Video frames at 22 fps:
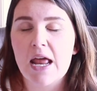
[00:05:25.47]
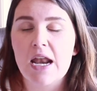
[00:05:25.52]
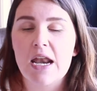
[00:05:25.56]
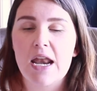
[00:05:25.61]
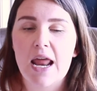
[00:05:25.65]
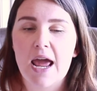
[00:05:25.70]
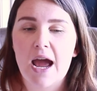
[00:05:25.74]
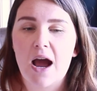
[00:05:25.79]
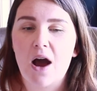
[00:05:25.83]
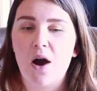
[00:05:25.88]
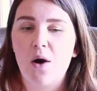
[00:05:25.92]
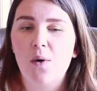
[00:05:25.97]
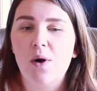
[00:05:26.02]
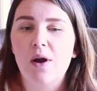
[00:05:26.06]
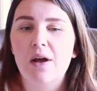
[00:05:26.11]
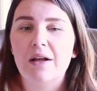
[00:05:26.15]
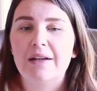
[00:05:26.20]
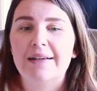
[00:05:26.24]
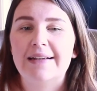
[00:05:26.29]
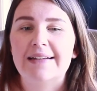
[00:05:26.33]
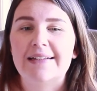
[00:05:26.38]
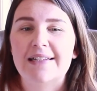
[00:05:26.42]
Now,
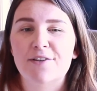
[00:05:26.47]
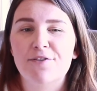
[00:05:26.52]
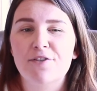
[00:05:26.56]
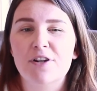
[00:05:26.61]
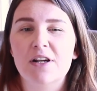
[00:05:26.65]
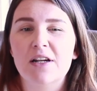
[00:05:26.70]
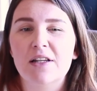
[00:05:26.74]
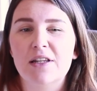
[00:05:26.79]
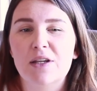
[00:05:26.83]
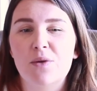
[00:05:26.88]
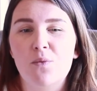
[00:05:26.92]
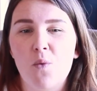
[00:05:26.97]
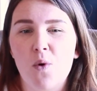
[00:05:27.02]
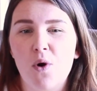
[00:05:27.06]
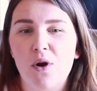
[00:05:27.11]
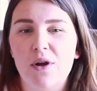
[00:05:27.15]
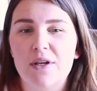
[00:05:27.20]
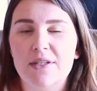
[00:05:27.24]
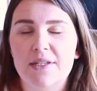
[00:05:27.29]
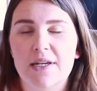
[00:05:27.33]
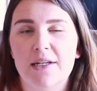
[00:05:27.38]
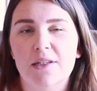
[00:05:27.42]
it definitely
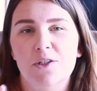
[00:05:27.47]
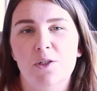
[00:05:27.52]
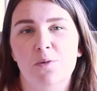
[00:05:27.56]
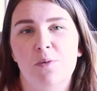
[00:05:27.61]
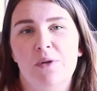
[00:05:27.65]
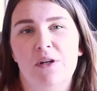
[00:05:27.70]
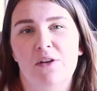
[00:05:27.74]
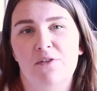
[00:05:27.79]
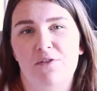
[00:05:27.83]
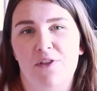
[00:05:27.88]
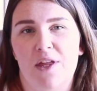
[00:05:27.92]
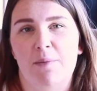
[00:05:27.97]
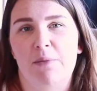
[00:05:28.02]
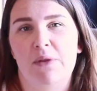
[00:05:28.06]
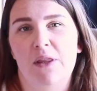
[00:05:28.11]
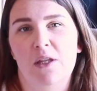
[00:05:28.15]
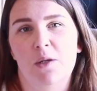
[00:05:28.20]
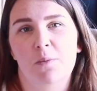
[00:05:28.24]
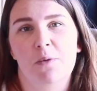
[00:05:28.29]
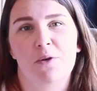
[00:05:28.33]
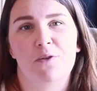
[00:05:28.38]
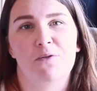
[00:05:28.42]
was a little bit of them and a
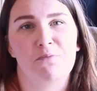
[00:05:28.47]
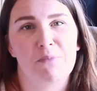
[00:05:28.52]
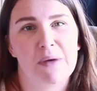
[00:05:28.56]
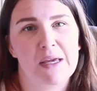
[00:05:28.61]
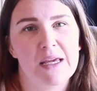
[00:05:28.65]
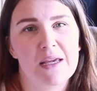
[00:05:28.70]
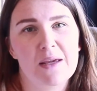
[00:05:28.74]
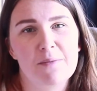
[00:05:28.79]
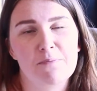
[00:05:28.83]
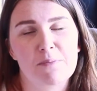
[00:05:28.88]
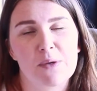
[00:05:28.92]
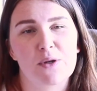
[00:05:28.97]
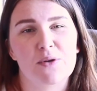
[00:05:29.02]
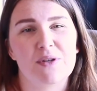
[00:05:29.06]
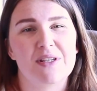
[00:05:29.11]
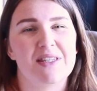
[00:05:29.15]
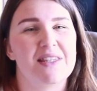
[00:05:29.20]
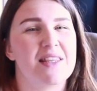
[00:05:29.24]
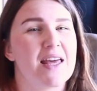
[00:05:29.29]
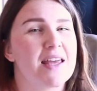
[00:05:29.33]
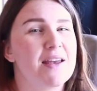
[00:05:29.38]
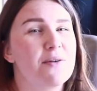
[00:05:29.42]
little bit of me
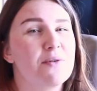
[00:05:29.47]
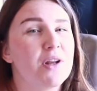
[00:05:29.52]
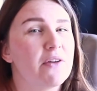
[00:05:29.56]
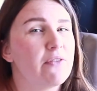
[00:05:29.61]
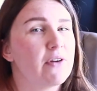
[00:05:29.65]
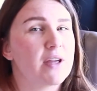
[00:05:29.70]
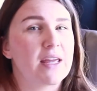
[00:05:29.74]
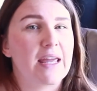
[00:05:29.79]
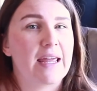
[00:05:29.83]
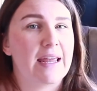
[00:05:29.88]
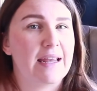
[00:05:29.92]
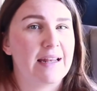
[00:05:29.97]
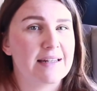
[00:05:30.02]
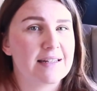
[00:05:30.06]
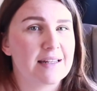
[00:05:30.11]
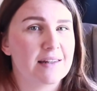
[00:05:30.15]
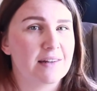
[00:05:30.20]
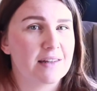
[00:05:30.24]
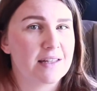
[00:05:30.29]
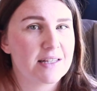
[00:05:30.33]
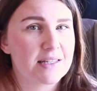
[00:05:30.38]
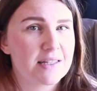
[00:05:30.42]
because they were never keen
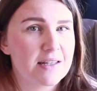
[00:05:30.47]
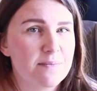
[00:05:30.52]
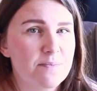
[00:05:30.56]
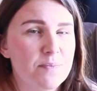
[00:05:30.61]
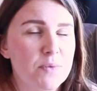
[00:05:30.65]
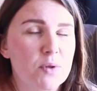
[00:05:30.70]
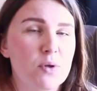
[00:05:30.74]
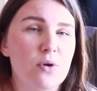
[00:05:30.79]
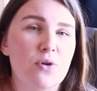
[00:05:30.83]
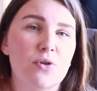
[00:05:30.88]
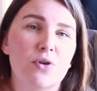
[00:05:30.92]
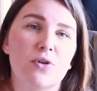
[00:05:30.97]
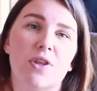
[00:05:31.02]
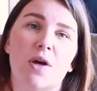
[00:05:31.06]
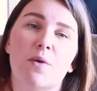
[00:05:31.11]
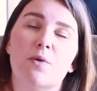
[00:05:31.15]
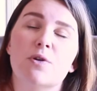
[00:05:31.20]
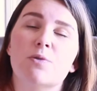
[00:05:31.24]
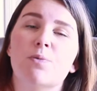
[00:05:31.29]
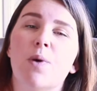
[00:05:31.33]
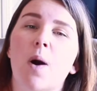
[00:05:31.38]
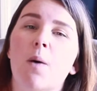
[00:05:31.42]
to listen, although
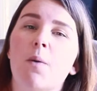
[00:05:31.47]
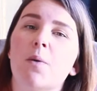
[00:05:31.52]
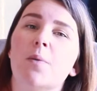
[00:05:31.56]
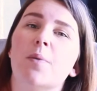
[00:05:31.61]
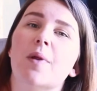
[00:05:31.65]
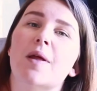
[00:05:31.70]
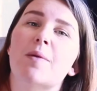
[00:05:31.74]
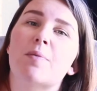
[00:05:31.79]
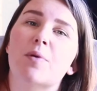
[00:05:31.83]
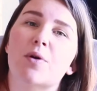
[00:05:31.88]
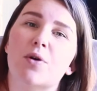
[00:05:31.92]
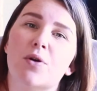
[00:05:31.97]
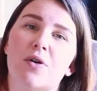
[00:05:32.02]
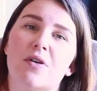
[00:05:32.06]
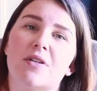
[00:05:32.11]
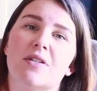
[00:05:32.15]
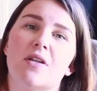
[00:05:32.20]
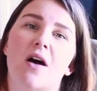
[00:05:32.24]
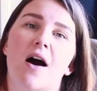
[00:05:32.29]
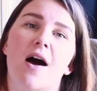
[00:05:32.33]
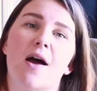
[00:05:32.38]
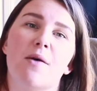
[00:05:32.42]
that was probably
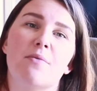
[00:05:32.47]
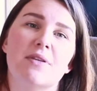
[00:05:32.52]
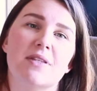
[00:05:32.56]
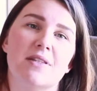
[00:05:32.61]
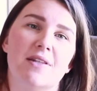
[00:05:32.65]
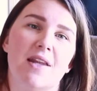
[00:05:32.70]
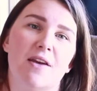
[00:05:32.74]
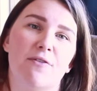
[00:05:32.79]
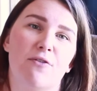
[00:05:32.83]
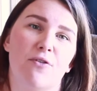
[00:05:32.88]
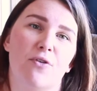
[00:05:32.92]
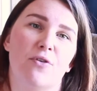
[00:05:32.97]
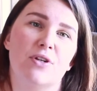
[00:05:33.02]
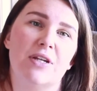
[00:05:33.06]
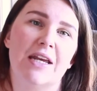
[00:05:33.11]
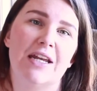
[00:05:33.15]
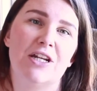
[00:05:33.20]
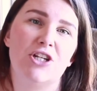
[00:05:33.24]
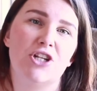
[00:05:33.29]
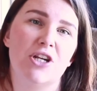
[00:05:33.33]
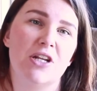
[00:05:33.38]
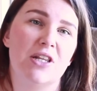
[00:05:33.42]
because I was never
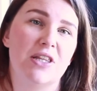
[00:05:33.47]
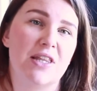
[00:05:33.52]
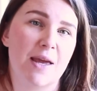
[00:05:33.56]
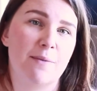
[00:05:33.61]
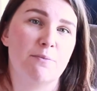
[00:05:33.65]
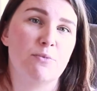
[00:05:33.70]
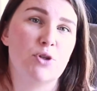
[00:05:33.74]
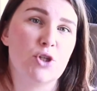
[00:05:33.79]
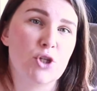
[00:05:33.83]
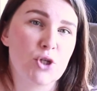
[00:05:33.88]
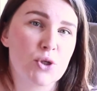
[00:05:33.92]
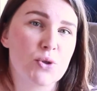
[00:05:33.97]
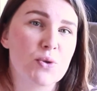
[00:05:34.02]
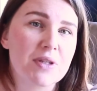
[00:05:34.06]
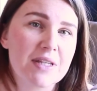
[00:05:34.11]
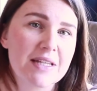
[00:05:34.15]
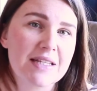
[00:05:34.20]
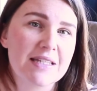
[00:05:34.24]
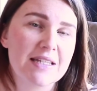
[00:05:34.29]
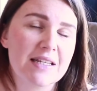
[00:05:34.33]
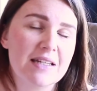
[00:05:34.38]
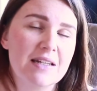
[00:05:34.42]
teaching them to
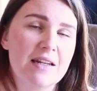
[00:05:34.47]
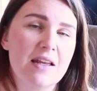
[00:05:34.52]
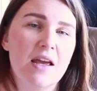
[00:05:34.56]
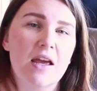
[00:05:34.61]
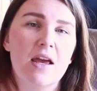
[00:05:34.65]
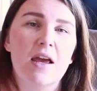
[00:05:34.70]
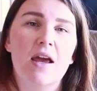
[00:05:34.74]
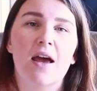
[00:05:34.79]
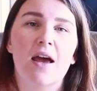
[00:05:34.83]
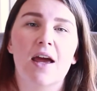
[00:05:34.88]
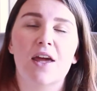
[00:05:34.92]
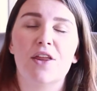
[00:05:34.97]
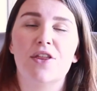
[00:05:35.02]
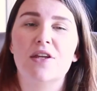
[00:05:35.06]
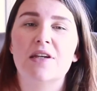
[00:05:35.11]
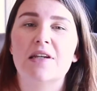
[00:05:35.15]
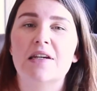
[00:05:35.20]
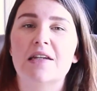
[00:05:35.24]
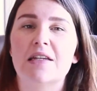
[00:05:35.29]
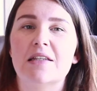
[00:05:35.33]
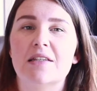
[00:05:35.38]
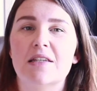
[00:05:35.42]
listen. I
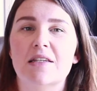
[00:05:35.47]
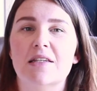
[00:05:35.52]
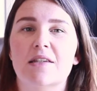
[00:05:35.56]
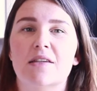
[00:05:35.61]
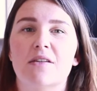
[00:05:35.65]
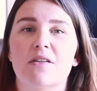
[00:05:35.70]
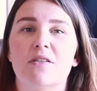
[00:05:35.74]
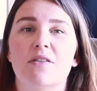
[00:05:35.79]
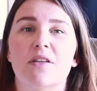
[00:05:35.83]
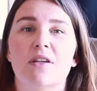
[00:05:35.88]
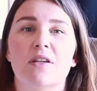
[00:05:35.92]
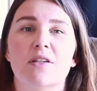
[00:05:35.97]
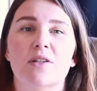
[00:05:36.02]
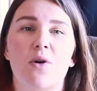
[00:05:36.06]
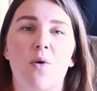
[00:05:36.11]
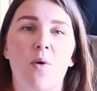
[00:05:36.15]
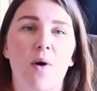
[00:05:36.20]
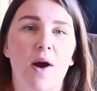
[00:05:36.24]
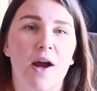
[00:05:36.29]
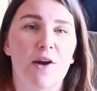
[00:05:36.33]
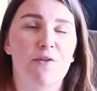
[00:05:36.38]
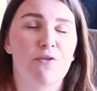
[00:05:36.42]
think it is a skill that is
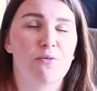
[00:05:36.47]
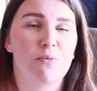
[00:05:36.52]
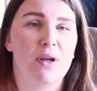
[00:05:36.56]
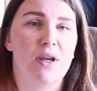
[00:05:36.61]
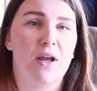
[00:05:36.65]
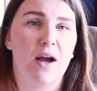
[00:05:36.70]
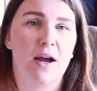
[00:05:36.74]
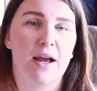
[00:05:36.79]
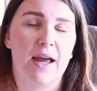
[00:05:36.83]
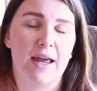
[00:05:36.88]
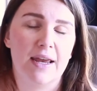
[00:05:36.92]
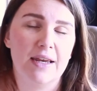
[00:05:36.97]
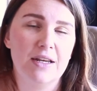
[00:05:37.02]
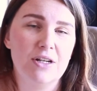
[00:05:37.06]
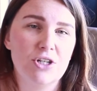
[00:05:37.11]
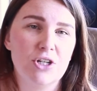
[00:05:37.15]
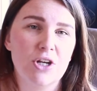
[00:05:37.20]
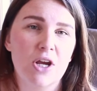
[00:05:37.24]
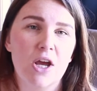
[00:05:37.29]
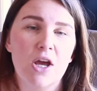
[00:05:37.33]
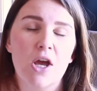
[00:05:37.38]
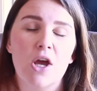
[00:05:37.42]
acquired from a young
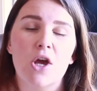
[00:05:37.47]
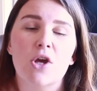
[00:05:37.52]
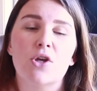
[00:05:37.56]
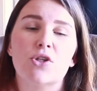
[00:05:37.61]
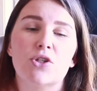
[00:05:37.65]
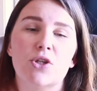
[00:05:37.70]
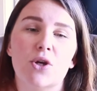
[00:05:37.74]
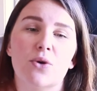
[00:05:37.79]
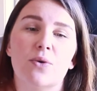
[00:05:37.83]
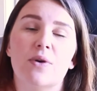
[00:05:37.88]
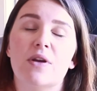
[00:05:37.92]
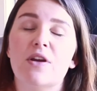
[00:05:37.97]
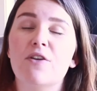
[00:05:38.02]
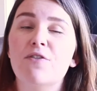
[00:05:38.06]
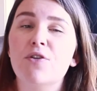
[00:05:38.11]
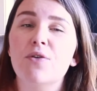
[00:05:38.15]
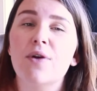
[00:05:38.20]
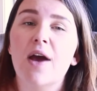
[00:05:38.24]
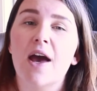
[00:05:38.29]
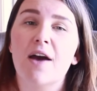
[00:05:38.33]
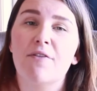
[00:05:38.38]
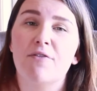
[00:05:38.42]
age. So if
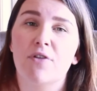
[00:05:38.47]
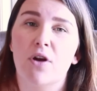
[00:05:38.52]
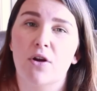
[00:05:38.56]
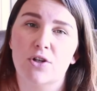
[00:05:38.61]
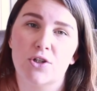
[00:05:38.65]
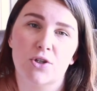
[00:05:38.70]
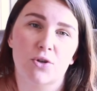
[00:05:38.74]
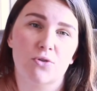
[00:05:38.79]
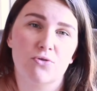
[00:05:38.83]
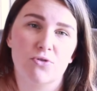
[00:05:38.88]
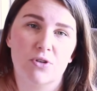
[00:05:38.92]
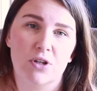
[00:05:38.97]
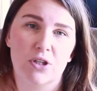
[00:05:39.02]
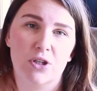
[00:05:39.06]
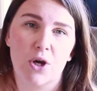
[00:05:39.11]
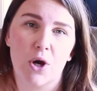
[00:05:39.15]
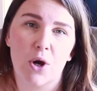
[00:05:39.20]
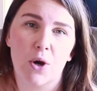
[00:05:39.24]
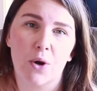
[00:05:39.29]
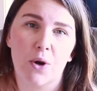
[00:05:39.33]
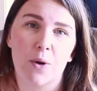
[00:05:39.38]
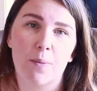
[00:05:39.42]
you have young children in
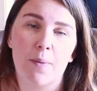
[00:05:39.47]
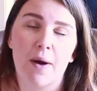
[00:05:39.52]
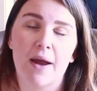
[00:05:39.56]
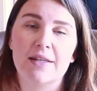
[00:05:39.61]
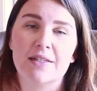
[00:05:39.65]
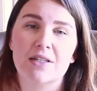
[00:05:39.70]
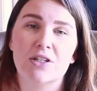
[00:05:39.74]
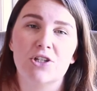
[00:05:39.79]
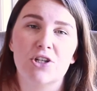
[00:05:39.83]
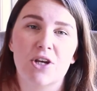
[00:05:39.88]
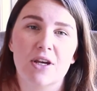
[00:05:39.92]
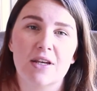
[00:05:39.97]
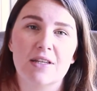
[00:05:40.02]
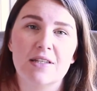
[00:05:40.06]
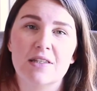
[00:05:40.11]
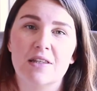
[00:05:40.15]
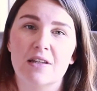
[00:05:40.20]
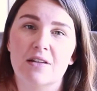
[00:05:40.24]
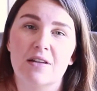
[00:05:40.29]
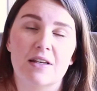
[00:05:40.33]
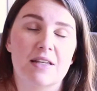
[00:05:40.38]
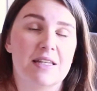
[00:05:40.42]
the home, I
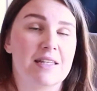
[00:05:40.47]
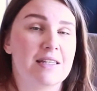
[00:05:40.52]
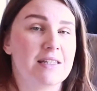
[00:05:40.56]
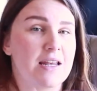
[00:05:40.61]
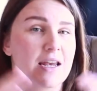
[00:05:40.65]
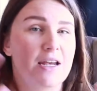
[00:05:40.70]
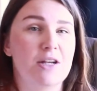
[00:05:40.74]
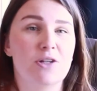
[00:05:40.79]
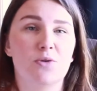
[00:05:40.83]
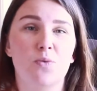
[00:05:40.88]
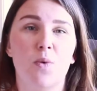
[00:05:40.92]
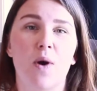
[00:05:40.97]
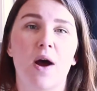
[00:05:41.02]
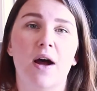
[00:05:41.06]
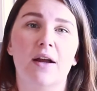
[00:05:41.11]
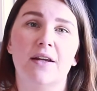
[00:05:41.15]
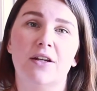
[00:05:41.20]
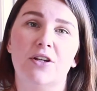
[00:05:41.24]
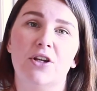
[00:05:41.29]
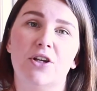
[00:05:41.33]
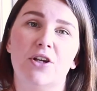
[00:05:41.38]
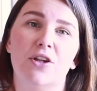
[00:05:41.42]
suggest that a stage
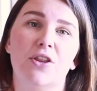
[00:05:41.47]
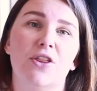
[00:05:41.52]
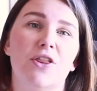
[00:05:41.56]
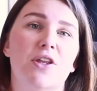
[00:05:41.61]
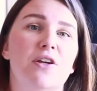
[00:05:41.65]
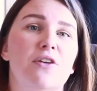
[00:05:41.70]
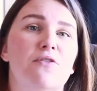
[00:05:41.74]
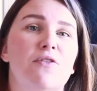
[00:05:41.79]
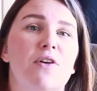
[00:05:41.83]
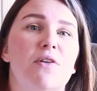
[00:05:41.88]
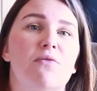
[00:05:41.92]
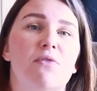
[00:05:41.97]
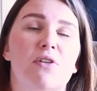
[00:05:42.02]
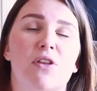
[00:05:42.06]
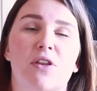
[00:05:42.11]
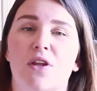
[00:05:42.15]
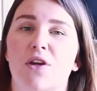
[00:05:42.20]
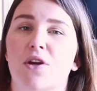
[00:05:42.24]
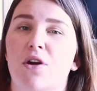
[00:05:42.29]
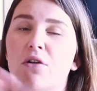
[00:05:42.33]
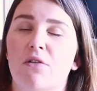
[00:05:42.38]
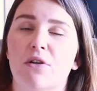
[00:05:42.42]
one, and you can think of it whether
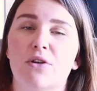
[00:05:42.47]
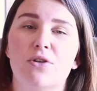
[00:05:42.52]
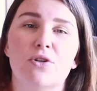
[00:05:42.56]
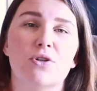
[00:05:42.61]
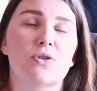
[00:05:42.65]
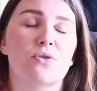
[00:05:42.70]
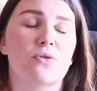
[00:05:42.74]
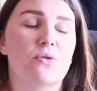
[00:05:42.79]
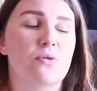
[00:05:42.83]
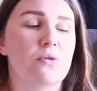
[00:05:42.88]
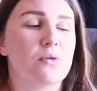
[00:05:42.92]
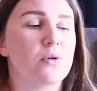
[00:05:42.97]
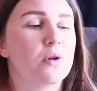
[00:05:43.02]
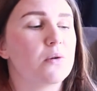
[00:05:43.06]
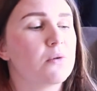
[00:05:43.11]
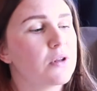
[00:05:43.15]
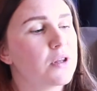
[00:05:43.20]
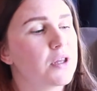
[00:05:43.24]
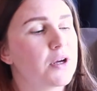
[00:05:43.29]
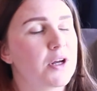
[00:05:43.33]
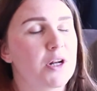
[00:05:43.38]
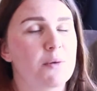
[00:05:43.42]
they're going to school or
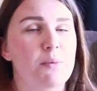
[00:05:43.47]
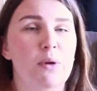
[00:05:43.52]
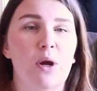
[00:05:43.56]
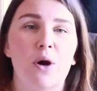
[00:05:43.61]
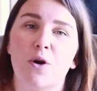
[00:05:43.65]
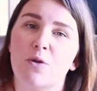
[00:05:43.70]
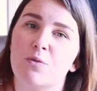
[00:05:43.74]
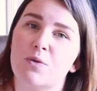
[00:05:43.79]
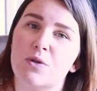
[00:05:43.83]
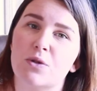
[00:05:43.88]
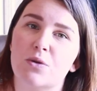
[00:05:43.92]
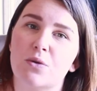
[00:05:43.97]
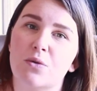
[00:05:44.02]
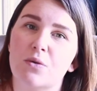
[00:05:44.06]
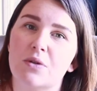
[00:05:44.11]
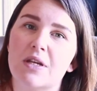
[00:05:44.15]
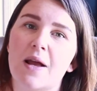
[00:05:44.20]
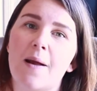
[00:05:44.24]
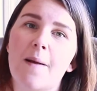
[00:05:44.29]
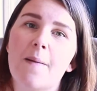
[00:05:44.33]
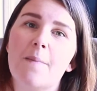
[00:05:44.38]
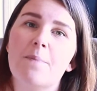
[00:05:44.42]
whether they're going to be
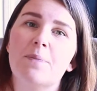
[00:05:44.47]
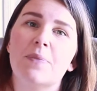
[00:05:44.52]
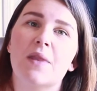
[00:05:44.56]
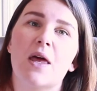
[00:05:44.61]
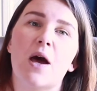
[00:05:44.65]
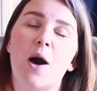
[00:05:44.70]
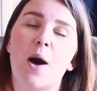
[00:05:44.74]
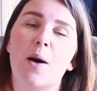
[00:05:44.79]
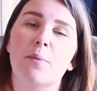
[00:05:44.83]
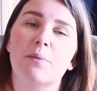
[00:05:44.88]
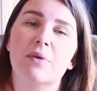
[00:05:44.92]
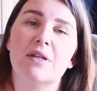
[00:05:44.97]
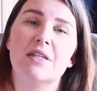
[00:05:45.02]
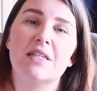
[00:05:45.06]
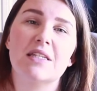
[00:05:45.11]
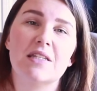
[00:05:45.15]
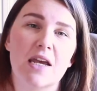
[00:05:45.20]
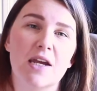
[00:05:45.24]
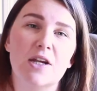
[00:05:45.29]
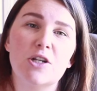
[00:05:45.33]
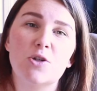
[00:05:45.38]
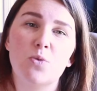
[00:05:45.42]
homeschooled,
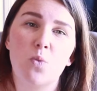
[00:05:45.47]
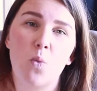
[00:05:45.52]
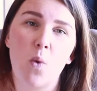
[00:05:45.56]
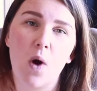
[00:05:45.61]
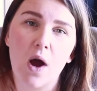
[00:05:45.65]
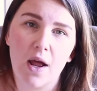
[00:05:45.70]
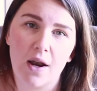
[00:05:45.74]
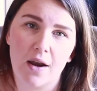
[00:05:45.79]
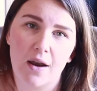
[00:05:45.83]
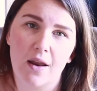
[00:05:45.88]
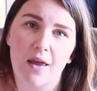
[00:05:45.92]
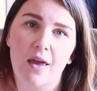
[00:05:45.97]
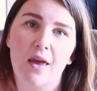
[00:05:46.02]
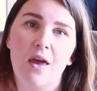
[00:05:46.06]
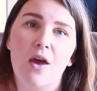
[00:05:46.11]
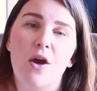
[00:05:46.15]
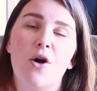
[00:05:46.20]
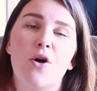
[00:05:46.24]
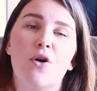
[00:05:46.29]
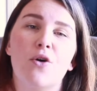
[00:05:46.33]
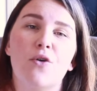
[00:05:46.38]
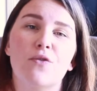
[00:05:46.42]
stage one
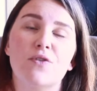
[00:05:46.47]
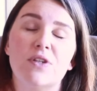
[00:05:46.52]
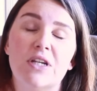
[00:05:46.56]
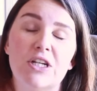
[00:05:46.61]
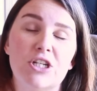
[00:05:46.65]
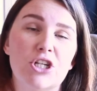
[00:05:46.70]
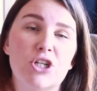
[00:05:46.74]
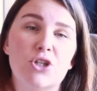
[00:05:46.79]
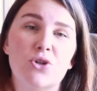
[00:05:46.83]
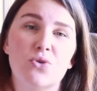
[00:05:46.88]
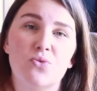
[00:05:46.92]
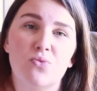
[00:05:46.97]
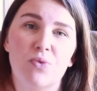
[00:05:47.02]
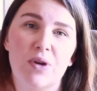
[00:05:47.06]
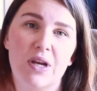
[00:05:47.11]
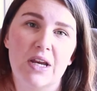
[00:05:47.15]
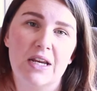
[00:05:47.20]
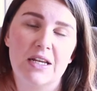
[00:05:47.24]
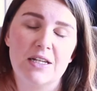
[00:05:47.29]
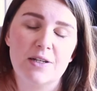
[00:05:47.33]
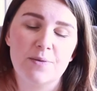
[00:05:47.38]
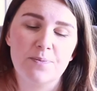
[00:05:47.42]
of teaching to
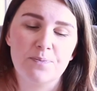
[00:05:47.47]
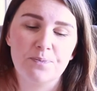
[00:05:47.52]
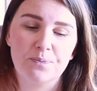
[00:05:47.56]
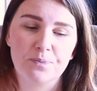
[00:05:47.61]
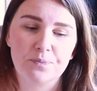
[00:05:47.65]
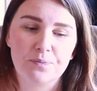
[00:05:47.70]
read